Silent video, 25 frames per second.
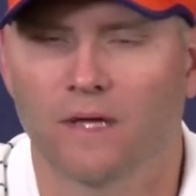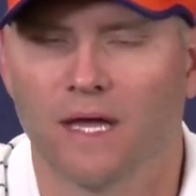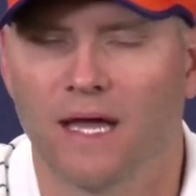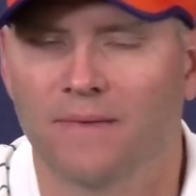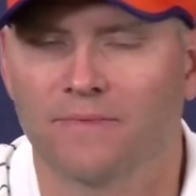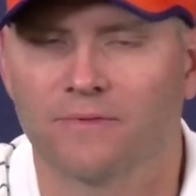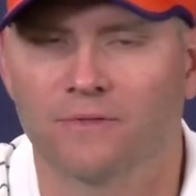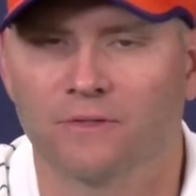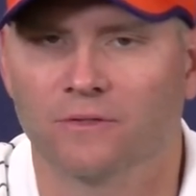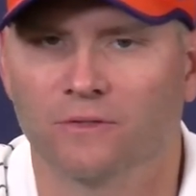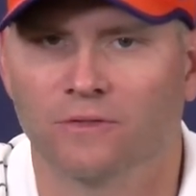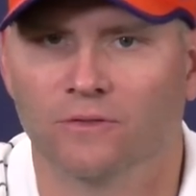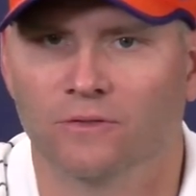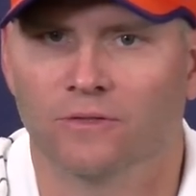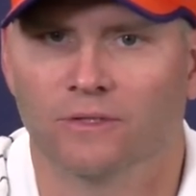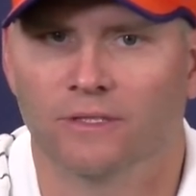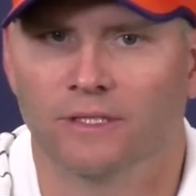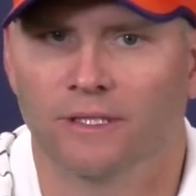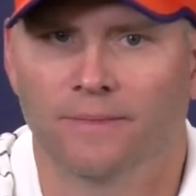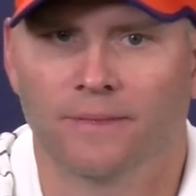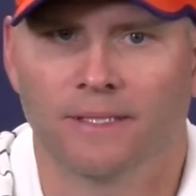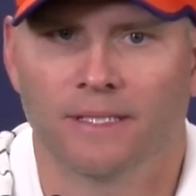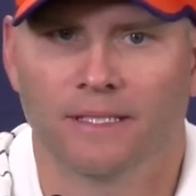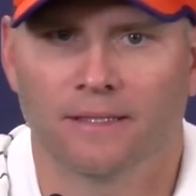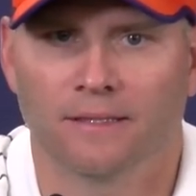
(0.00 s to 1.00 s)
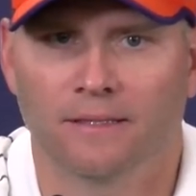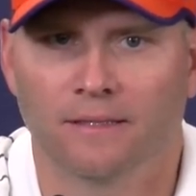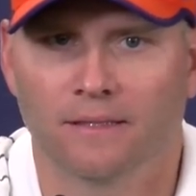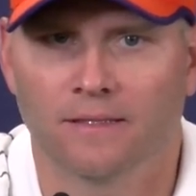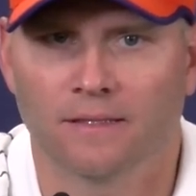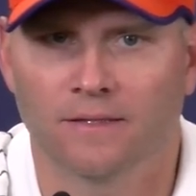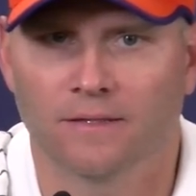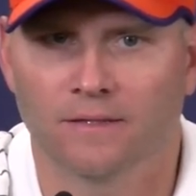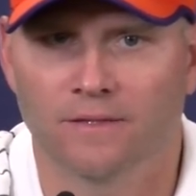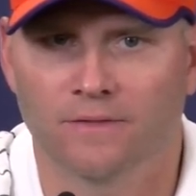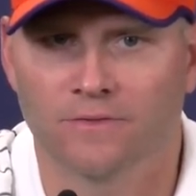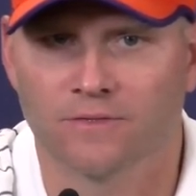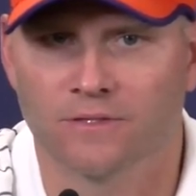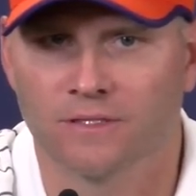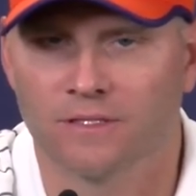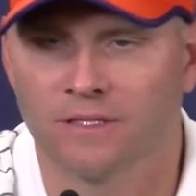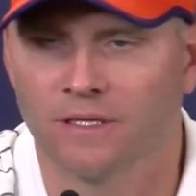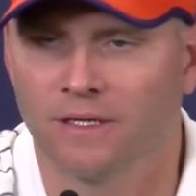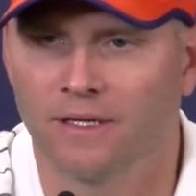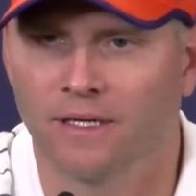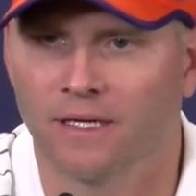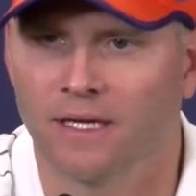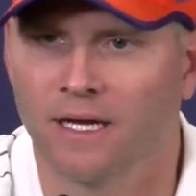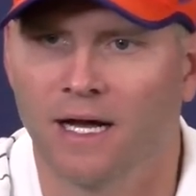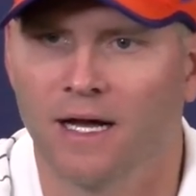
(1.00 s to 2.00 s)
Absolutely. I mean, there's a
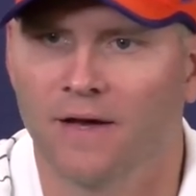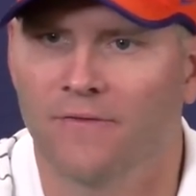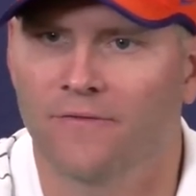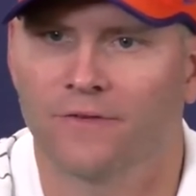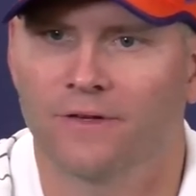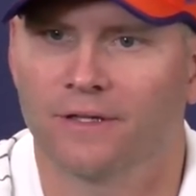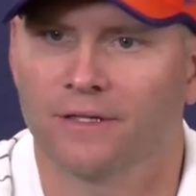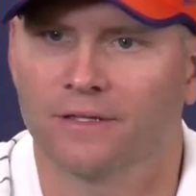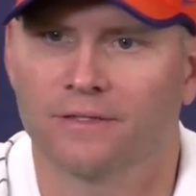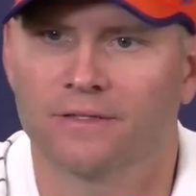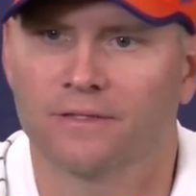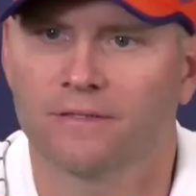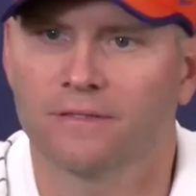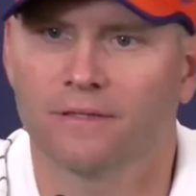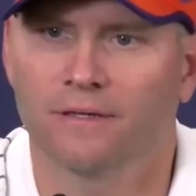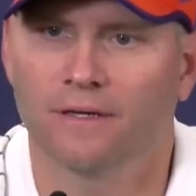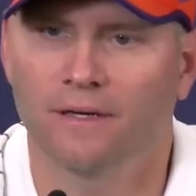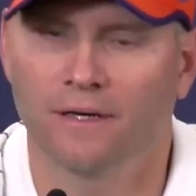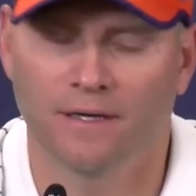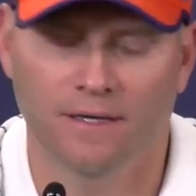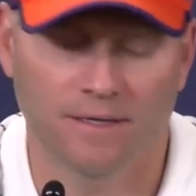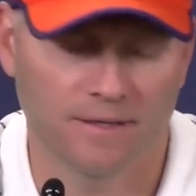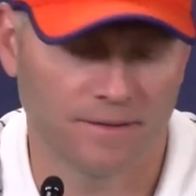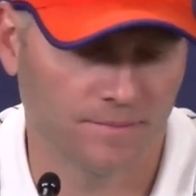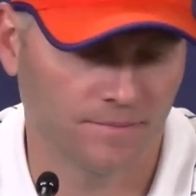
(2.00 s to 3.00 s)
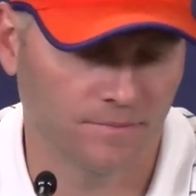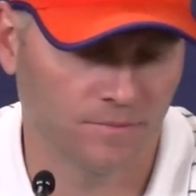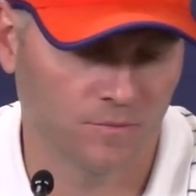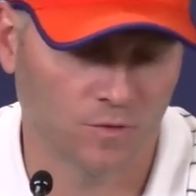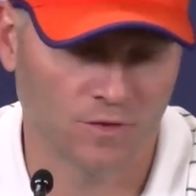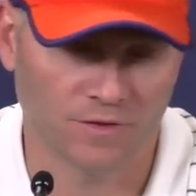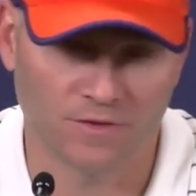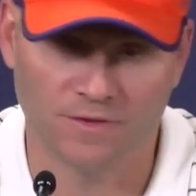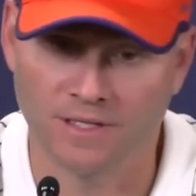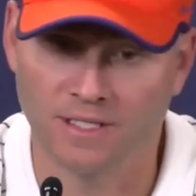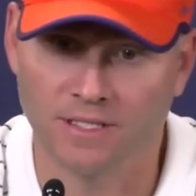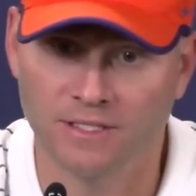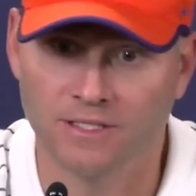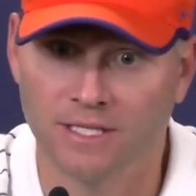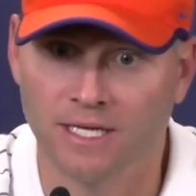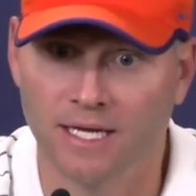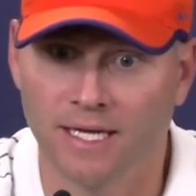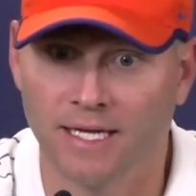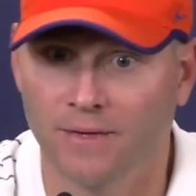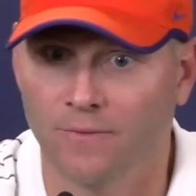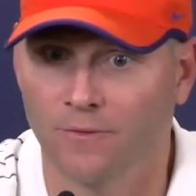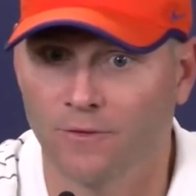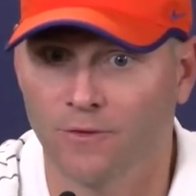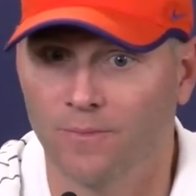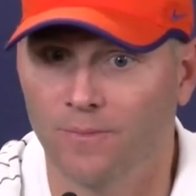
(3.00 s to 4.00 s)
ton of confidence with
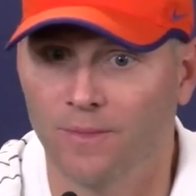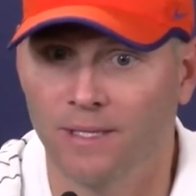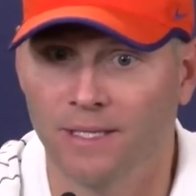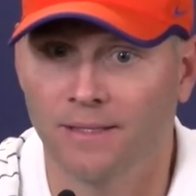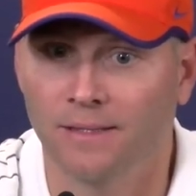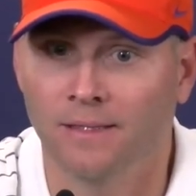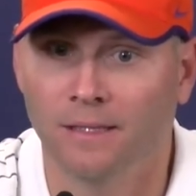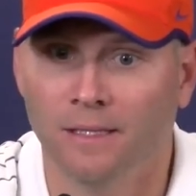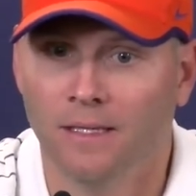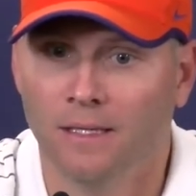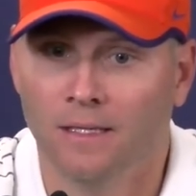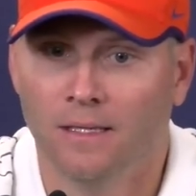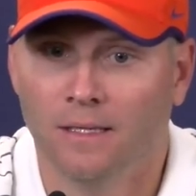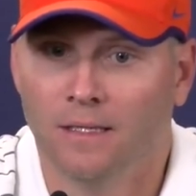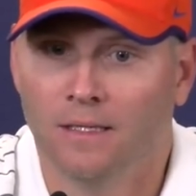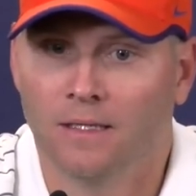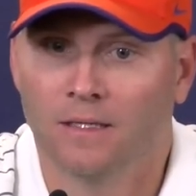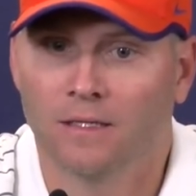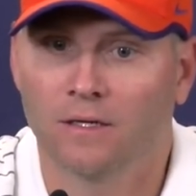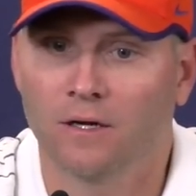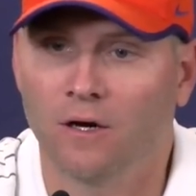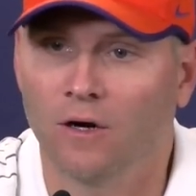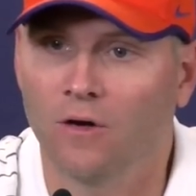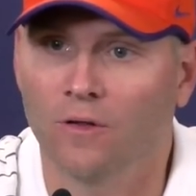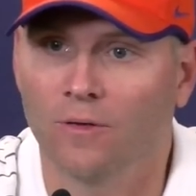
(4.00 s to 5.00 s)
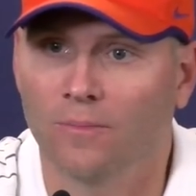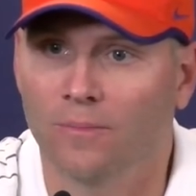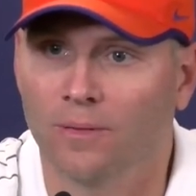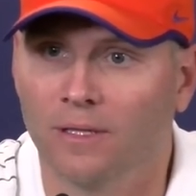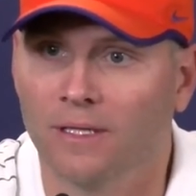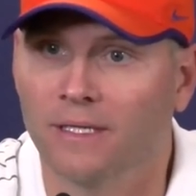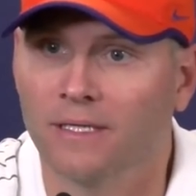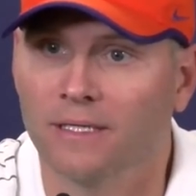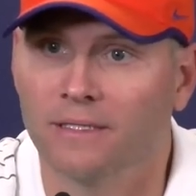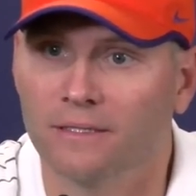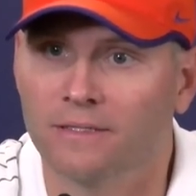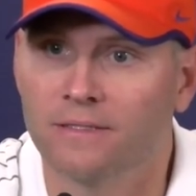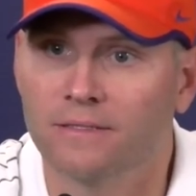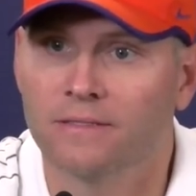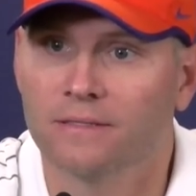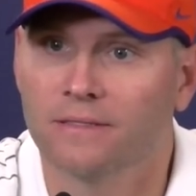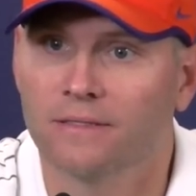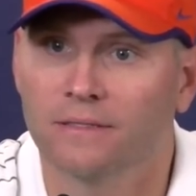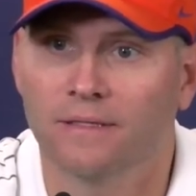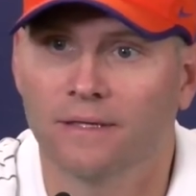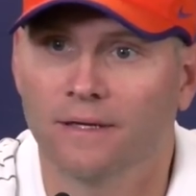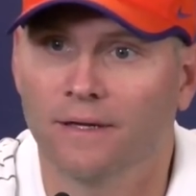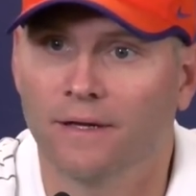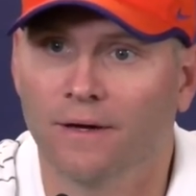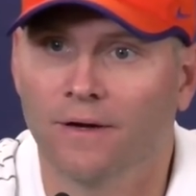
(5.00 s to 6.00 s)
DJ and with me calling plays,
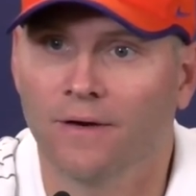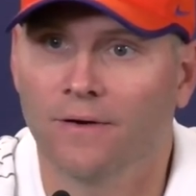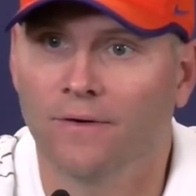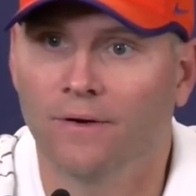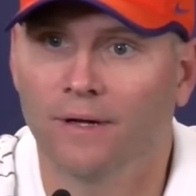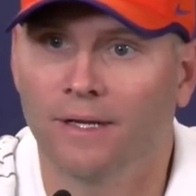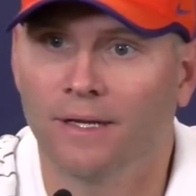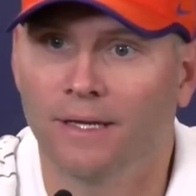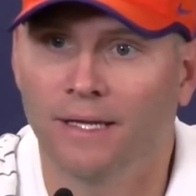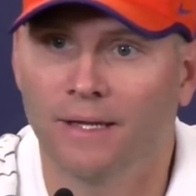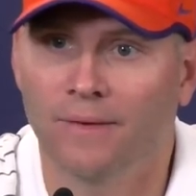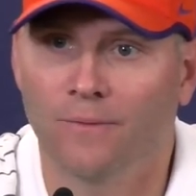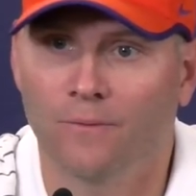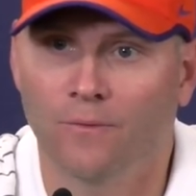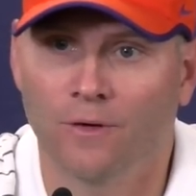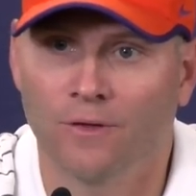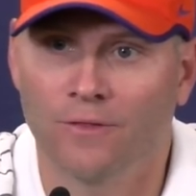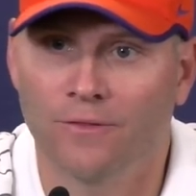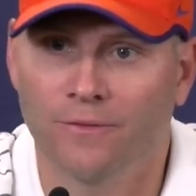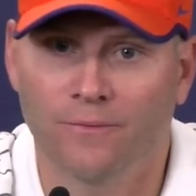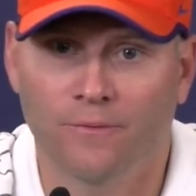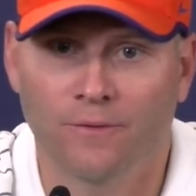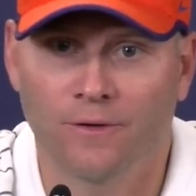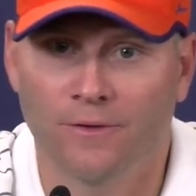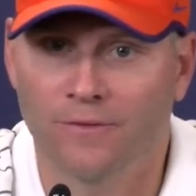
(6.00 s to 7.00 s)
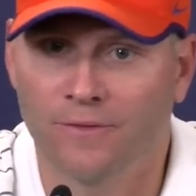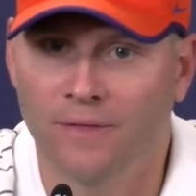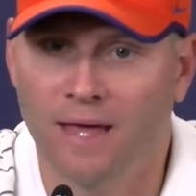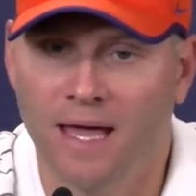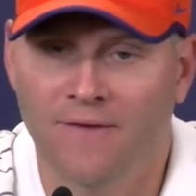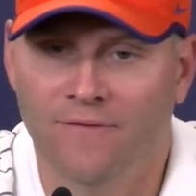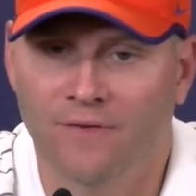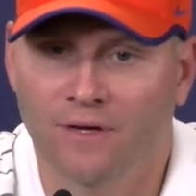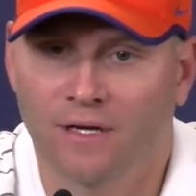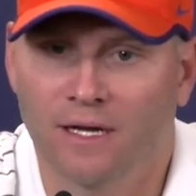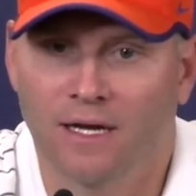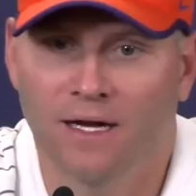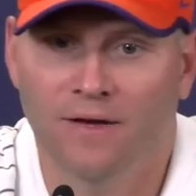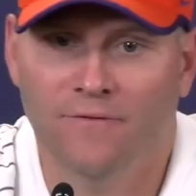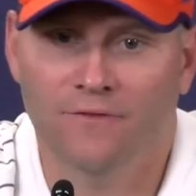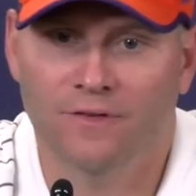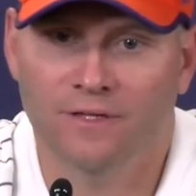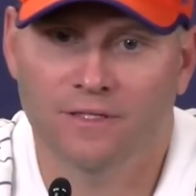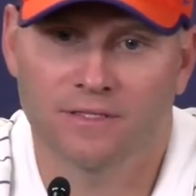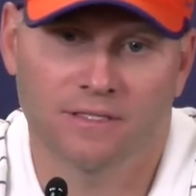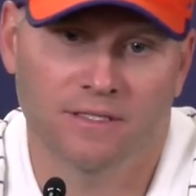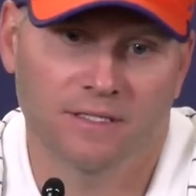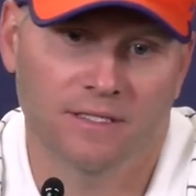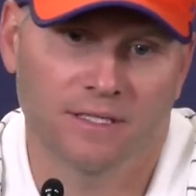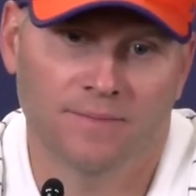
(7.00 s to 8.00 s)
you know, and with having
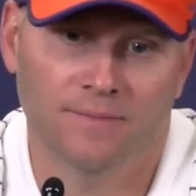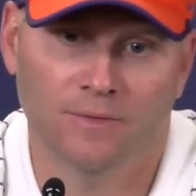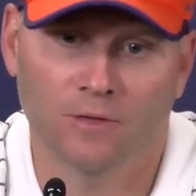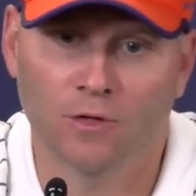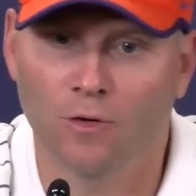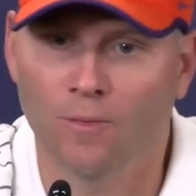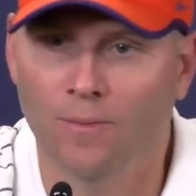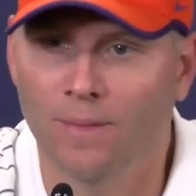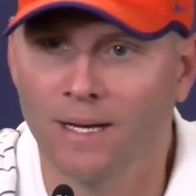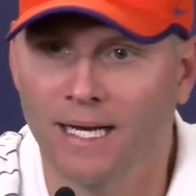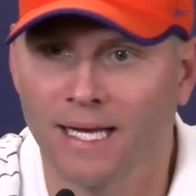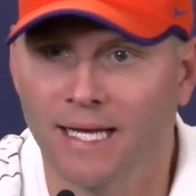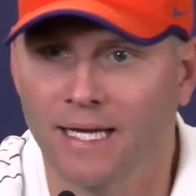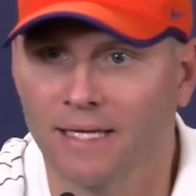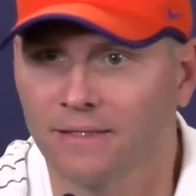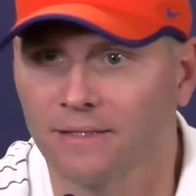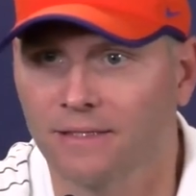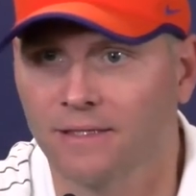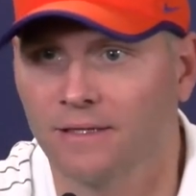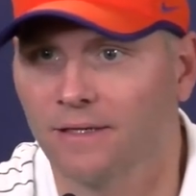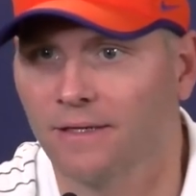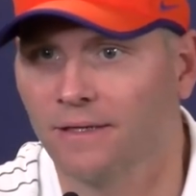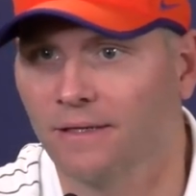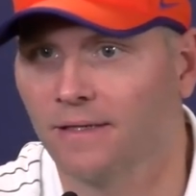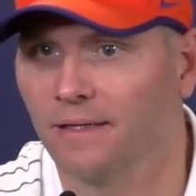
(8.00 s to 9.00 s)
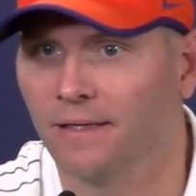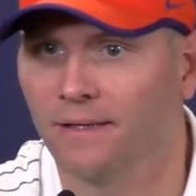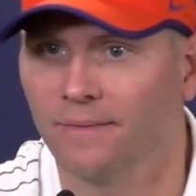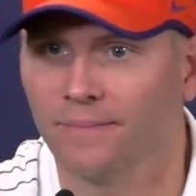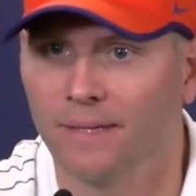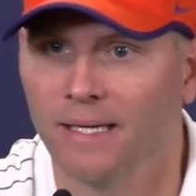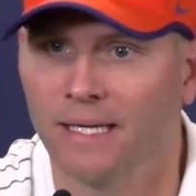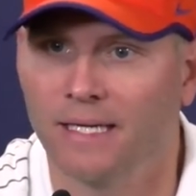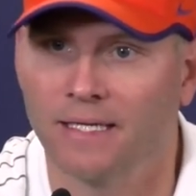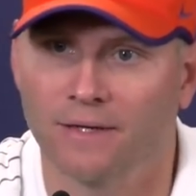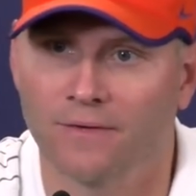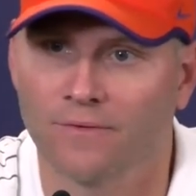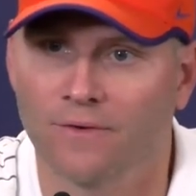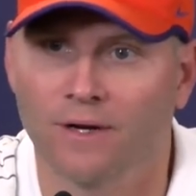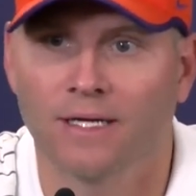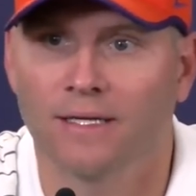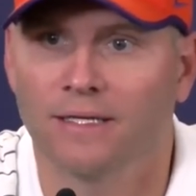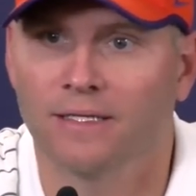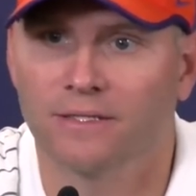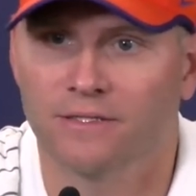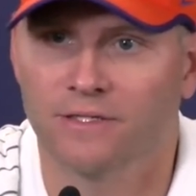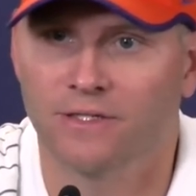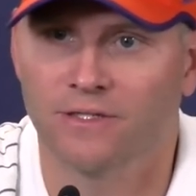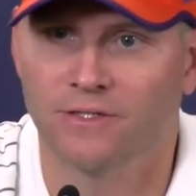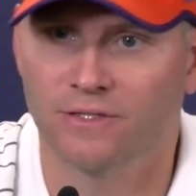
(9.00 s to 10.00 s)
confidence in him going back out there and making the right
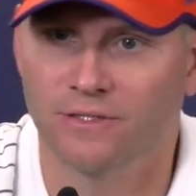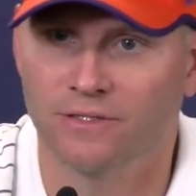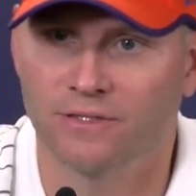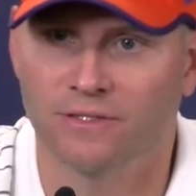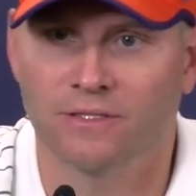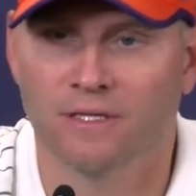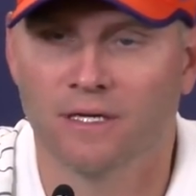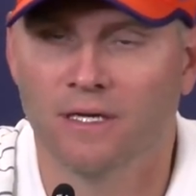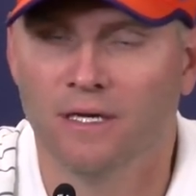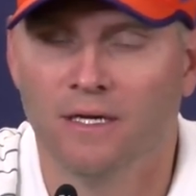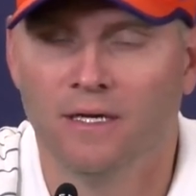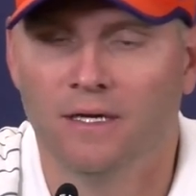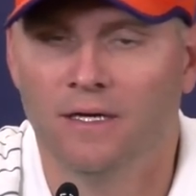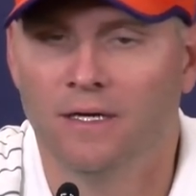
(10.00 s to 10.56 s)
decisions.